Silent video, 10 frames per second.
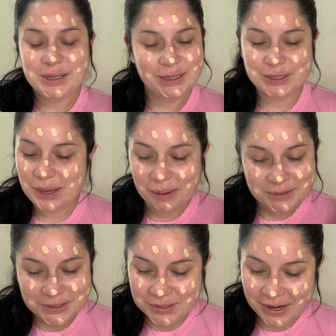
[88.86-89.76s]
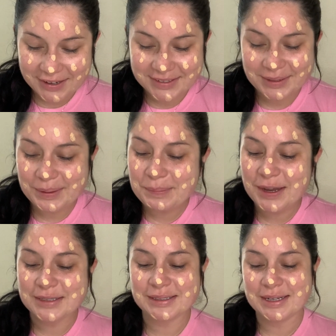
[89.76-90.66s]
So I'm just trying to be
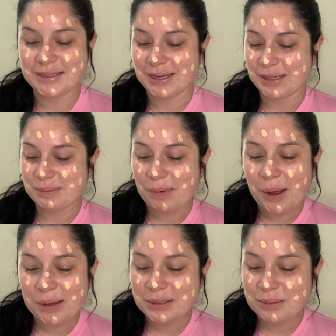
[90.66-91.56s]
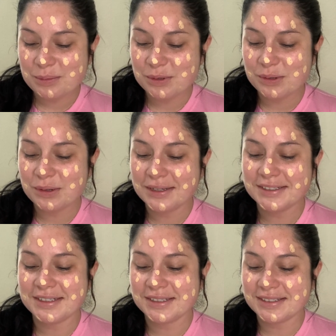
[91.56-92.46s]
as lazy as possible and
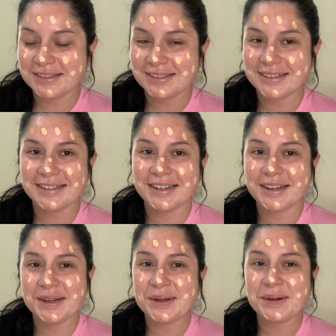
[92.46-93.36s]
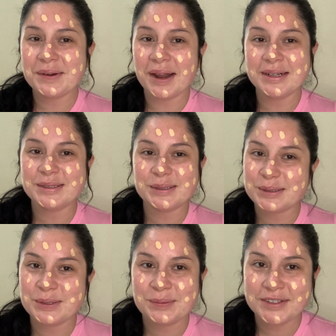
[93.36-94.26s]
just, you know, not exert
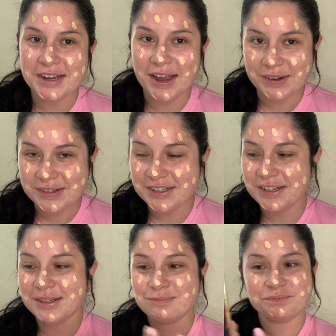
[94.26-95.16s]
too much energy.